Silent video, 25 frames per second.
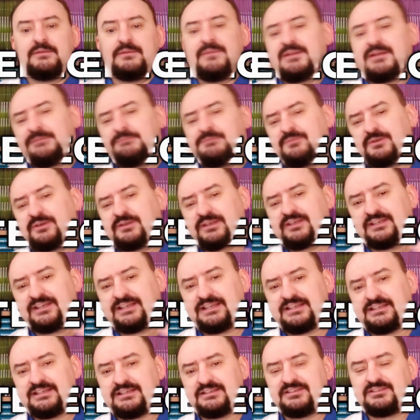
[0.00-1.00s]

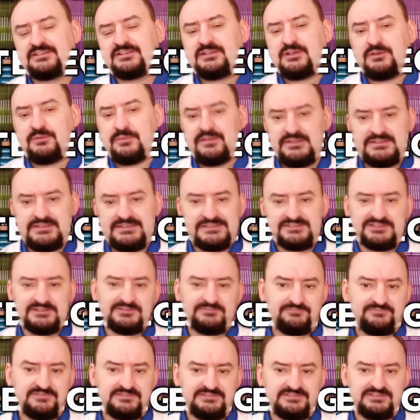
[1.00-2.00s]
Immunity can show
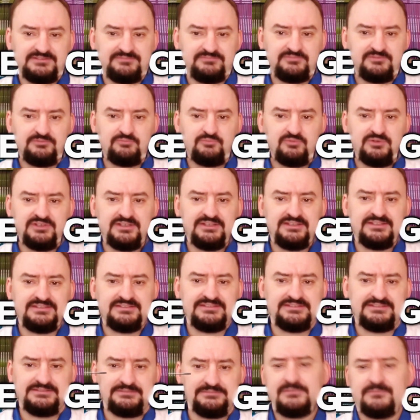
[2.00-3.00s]
itself in different
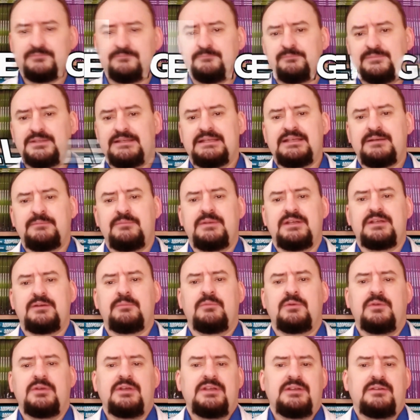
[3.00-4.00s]
ways. Many
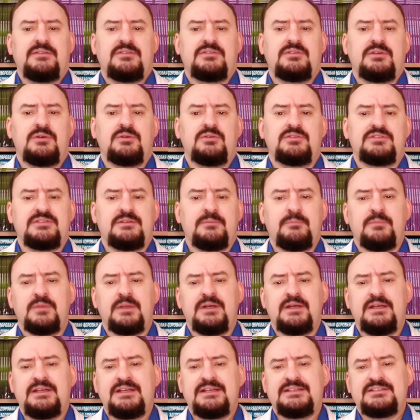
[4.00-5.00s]
people confuse the
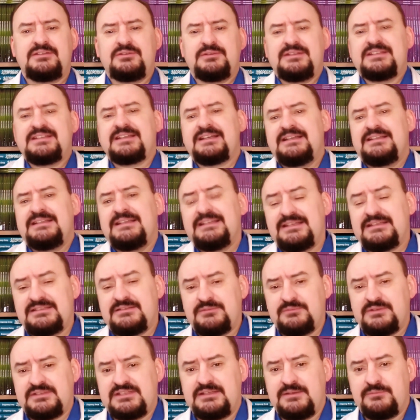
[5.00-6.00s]
body's resistance
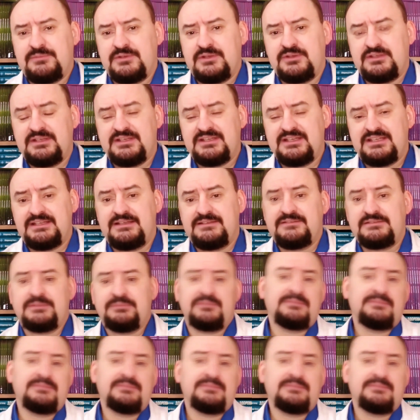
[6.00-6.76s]
with immunity.